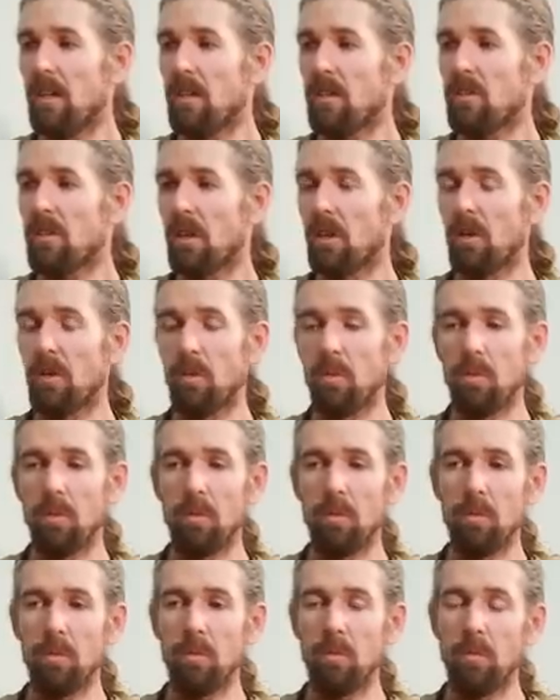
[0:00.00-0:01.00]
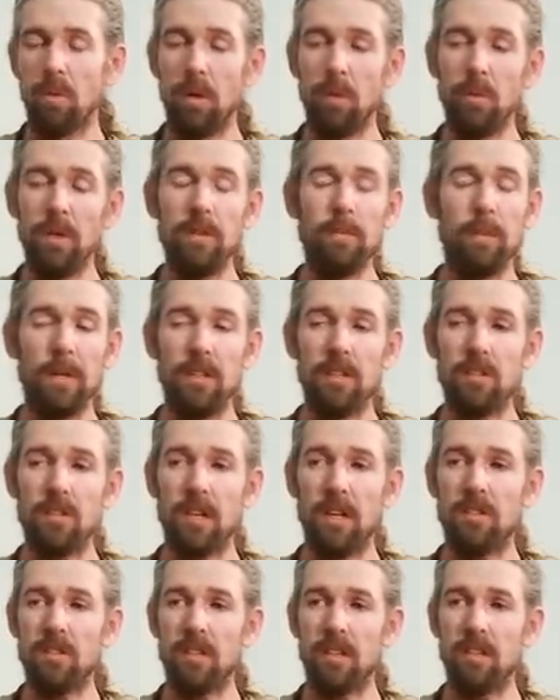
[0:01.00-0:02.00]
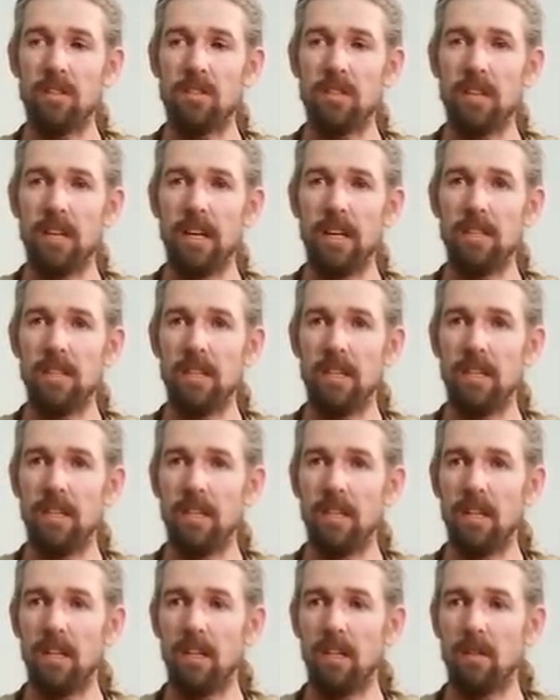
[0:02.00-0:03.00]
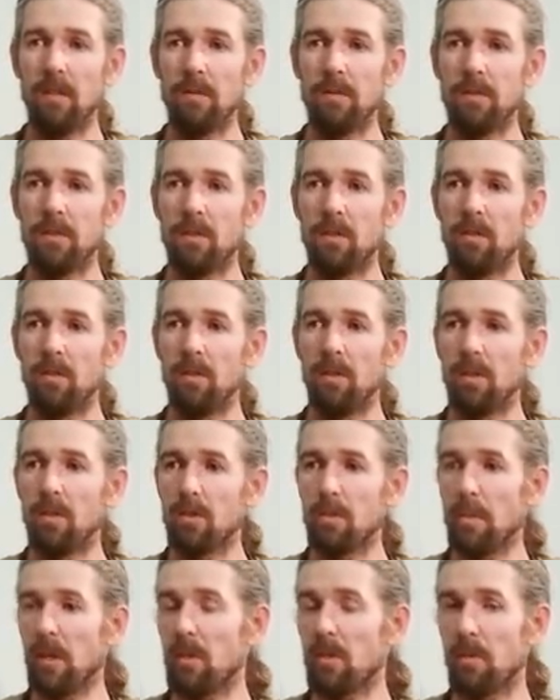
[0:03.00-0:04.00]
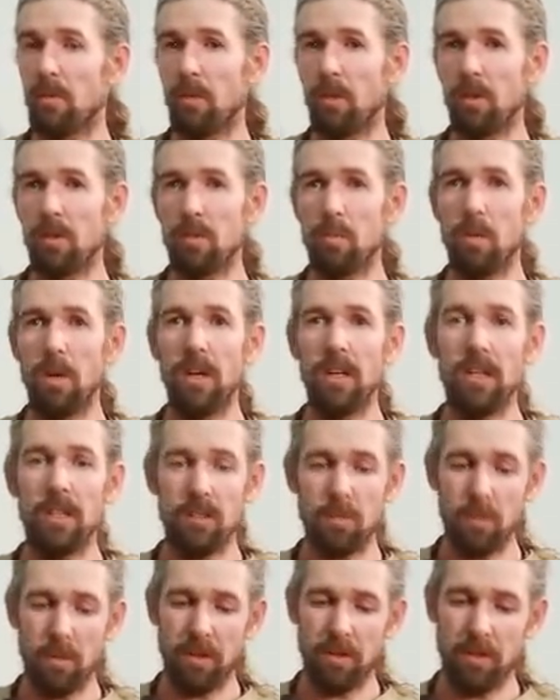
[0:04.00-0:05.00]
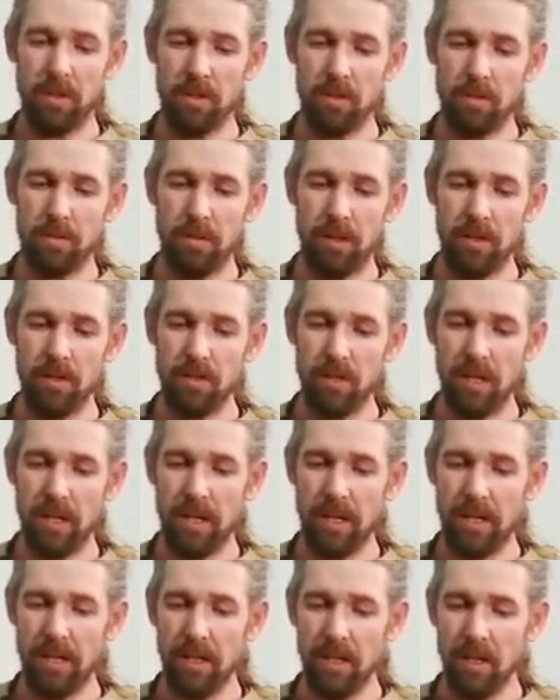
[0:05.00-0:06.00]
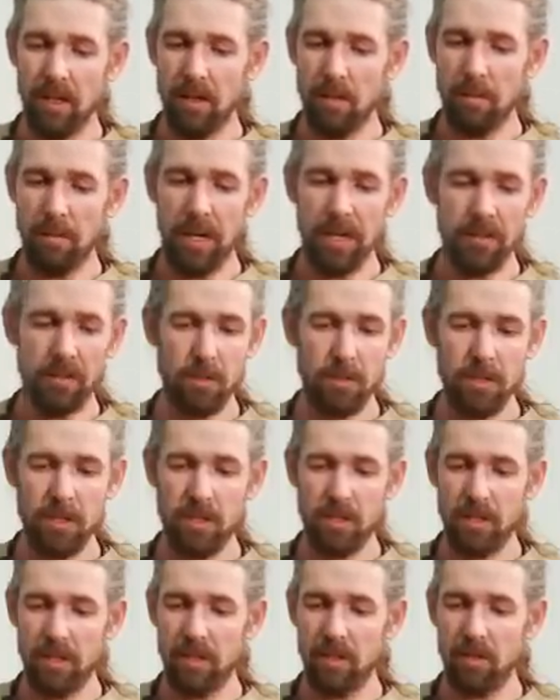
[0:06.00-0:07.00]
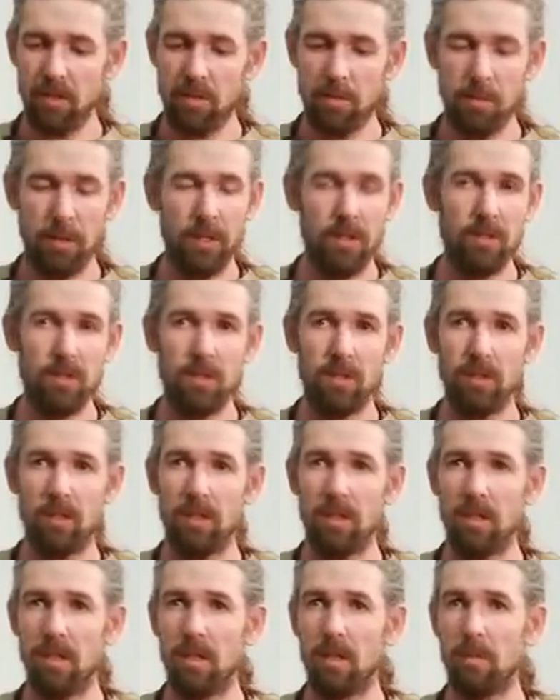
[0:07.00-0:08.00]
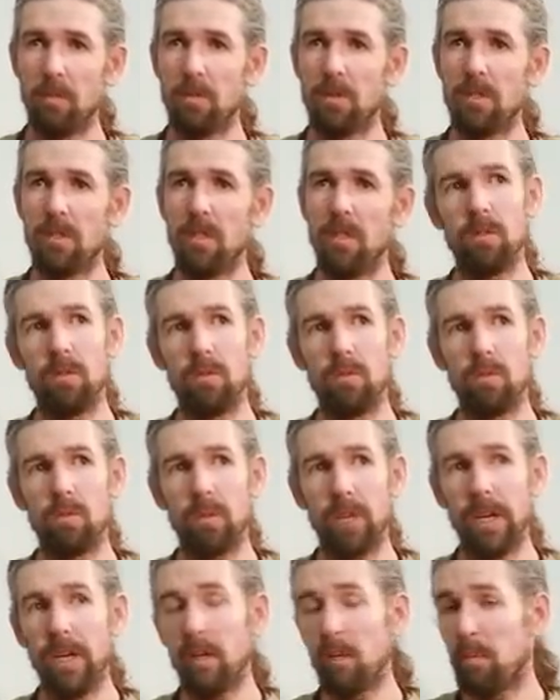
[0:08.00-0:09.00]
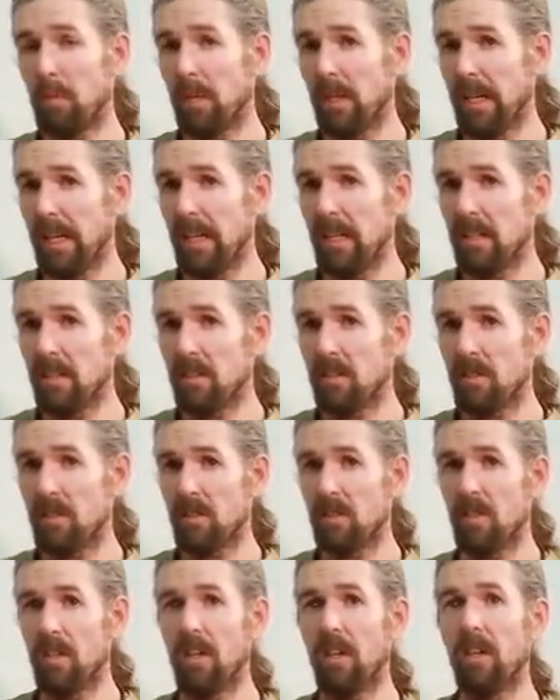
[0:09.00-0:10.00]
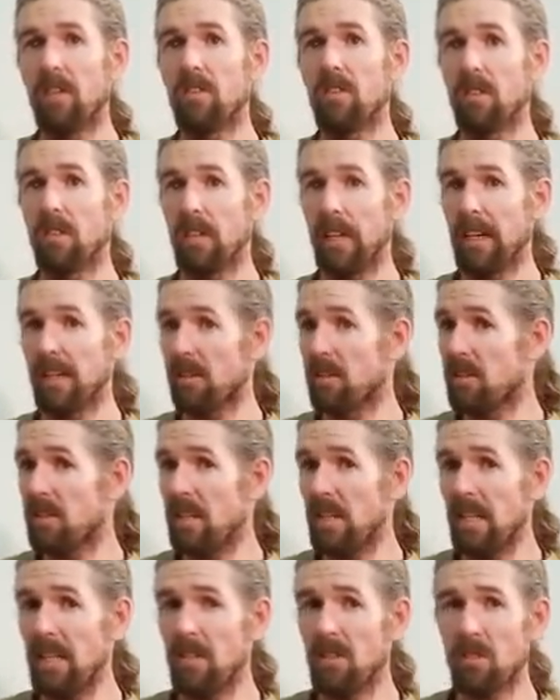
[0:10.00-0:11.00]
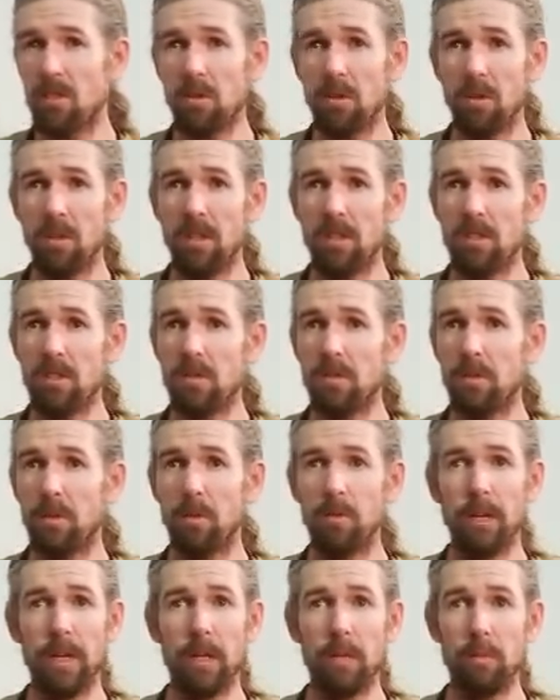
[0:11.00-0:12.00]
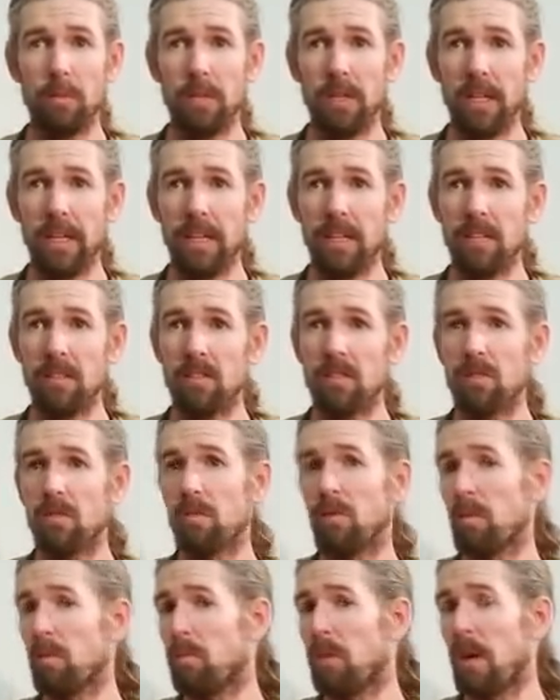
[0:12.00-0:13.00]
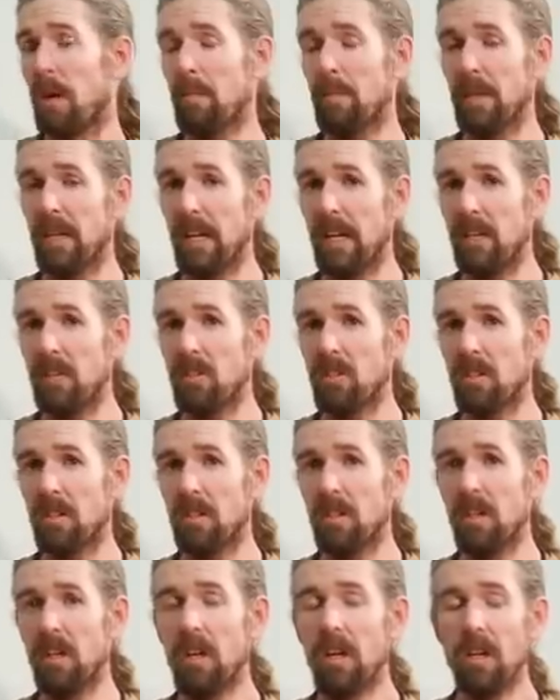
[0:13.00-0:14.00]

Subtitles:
So what we've been discussing is the idea of special forest products, whether it's fungi, basket materials, medicinal herbs, rare plants as like a seed source for rare plants for propagation.